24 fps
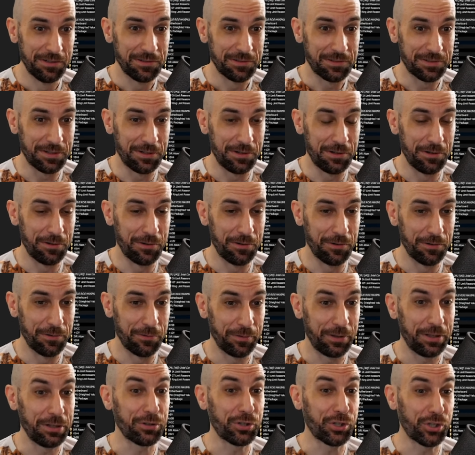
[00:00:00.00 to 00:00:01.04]
So
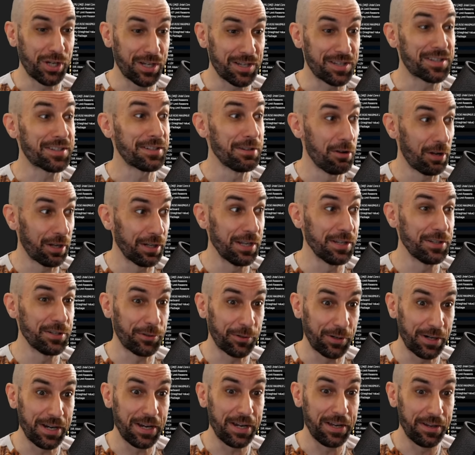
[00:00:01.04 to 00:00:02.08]
your shit's still going to
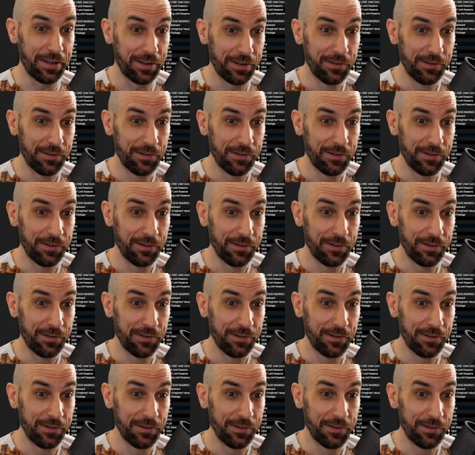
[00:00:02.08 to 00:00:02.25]
degrade.